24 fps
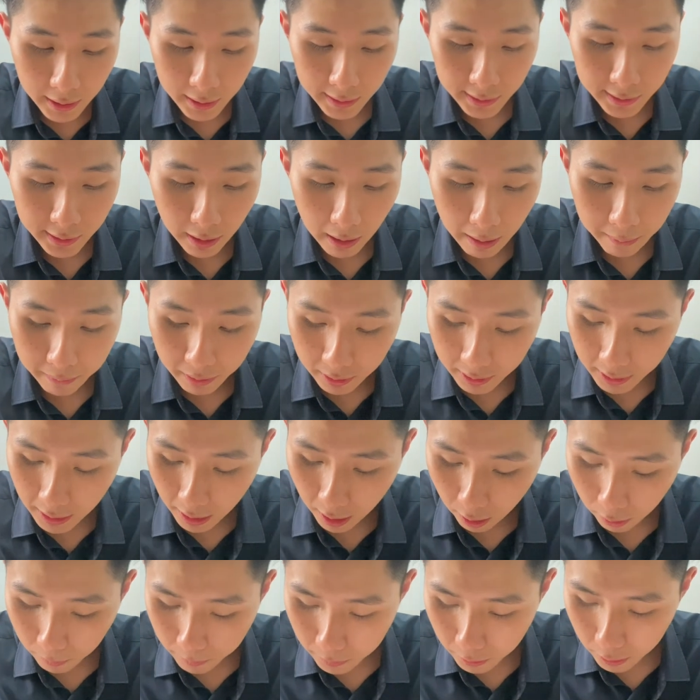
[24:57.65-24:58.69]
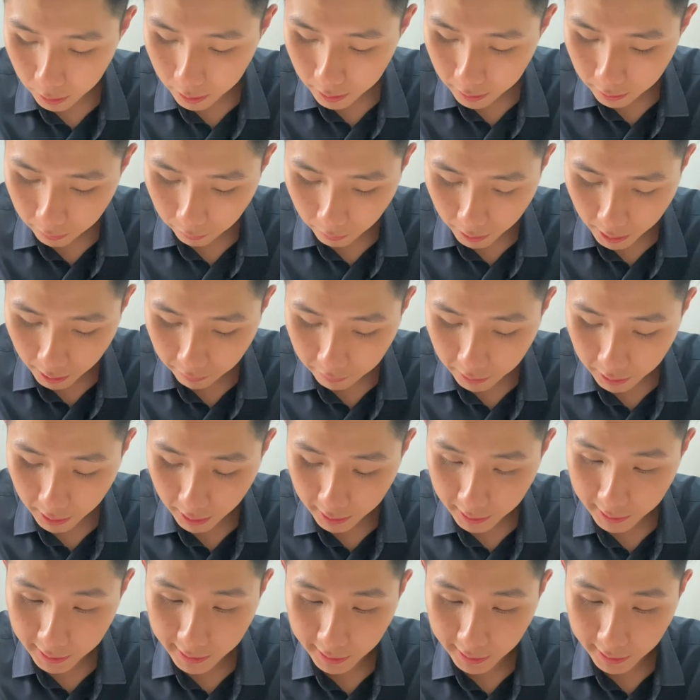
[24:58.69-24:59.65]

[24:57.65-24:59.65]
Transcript: So I'm going to output whatever that is